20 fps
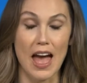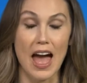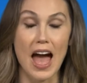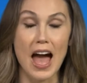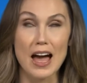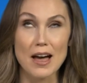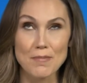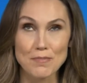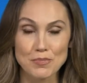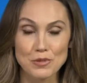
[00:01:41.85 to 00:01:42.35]

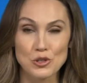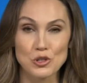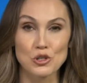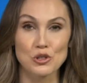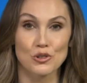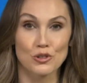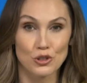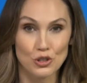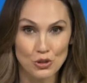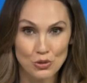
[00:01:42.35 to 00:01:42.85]

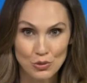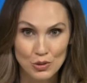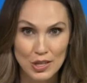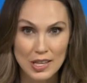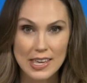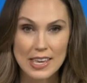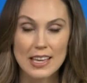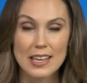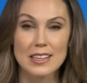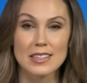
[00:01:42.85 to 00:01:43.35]

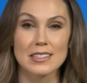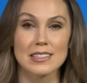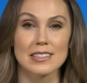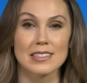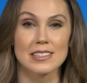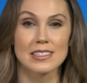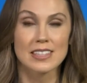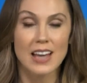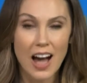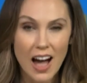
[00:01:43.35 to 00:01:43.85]
Absolutely
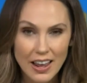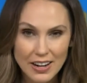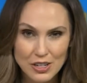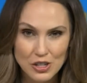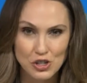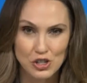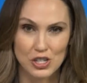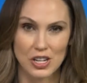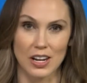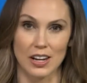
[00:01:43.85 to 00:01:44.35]

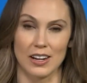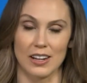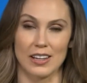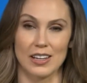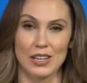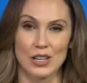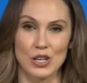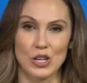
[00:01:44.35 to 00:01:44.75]
astonishing.